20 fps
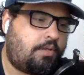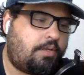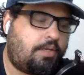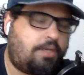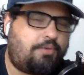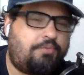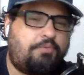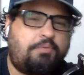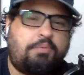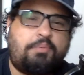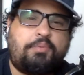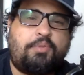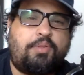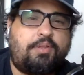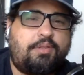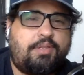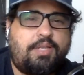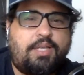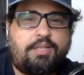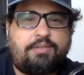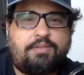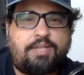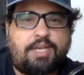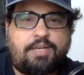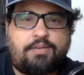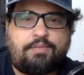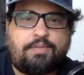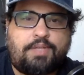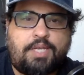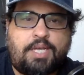don't remember the
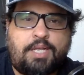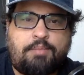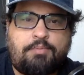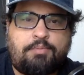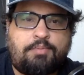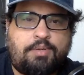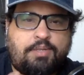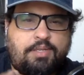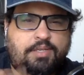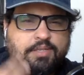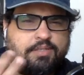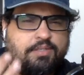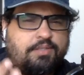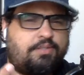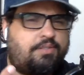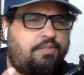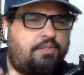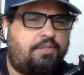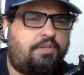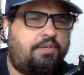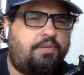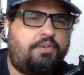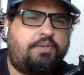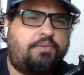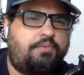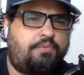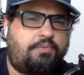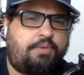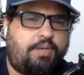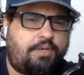title of the album, but I think it's his third
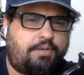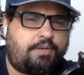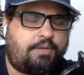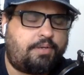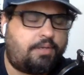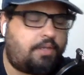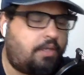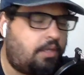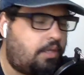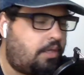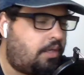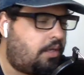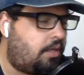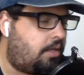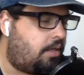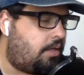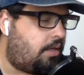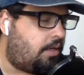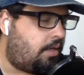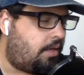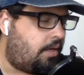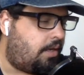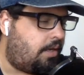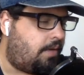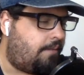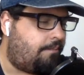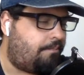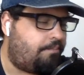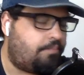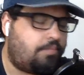record.
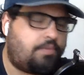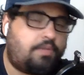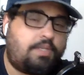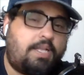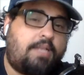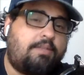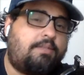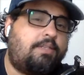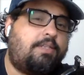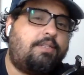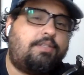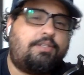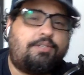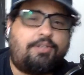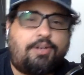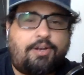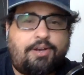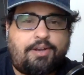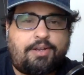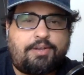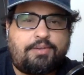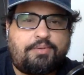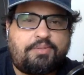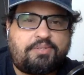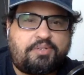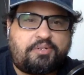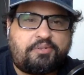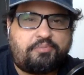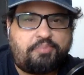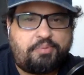Dancing in the Dark. I know
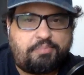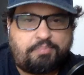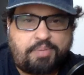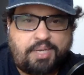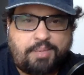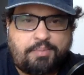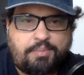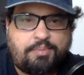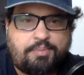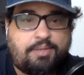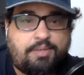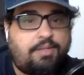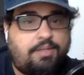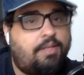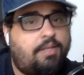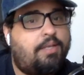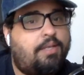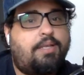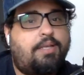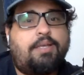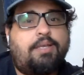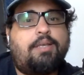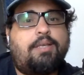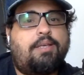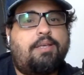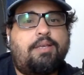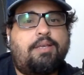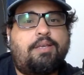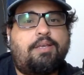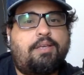it's a little bit poppy, but
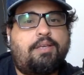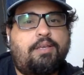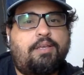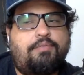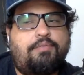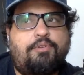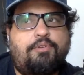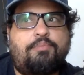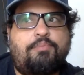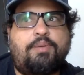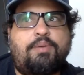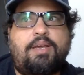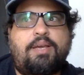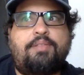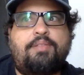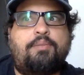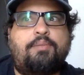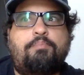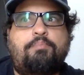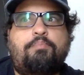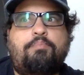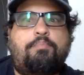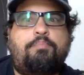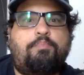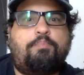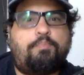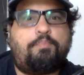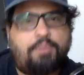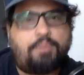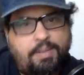if you look behind the
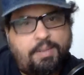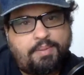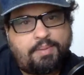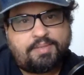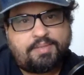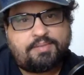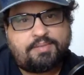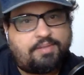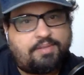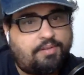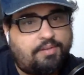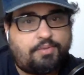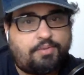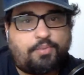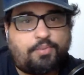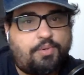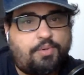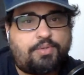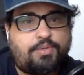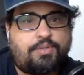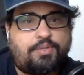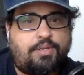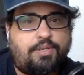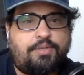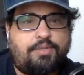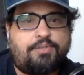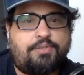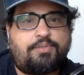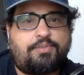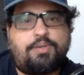pop essence, the words
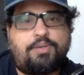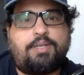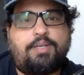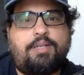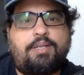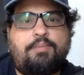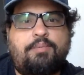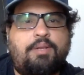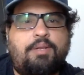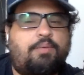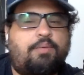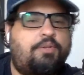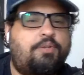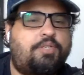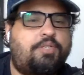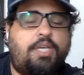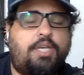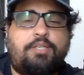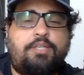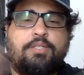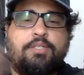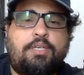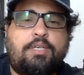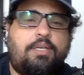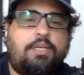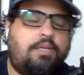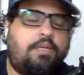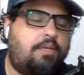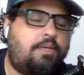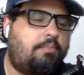are just great. I mean, I want to change
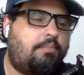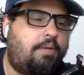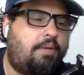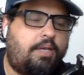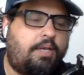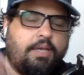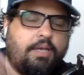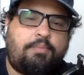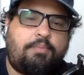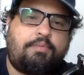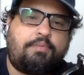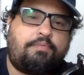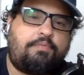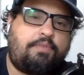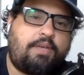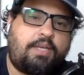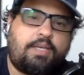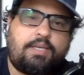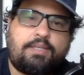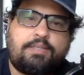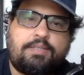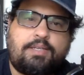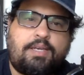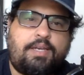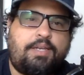my hair, my face.